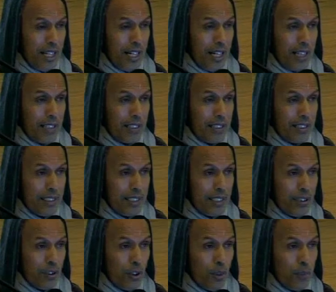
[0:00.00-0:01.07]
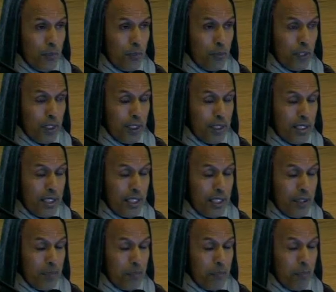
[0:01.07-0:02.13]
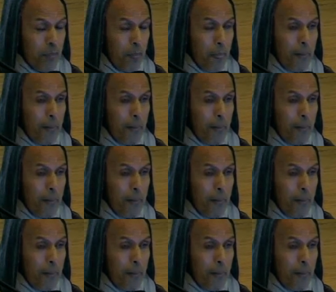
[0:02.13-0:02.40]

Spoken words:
that they come with the,